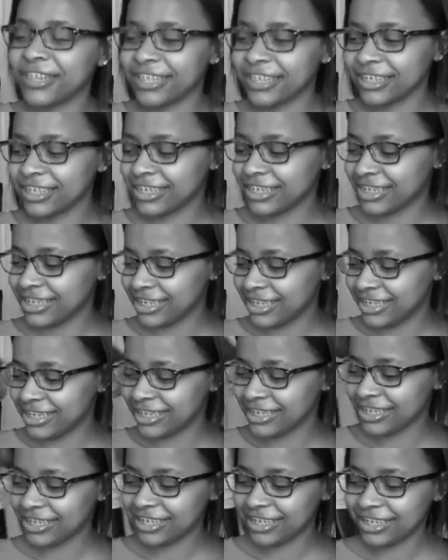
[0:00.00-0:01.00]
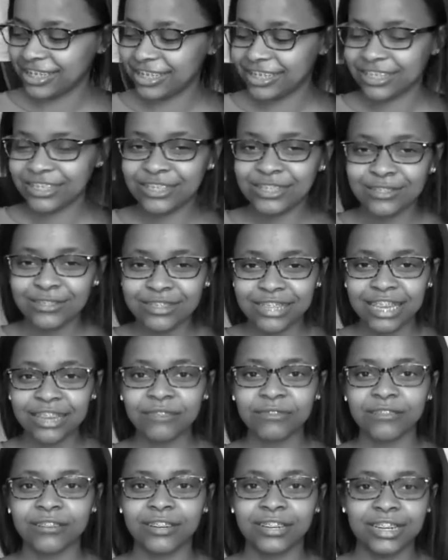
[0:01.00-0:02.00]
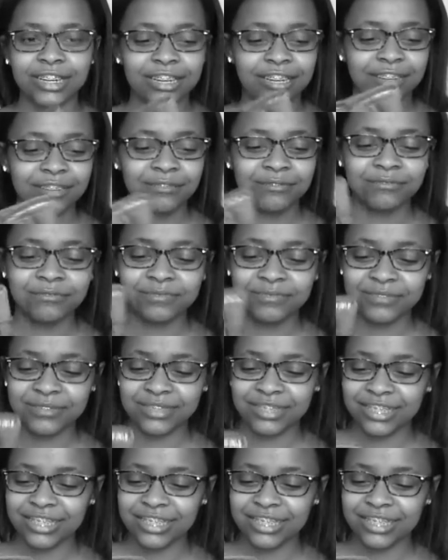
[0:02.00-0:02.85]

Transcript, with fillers: feelings. Like, yeah. Too was, late for all that. Right.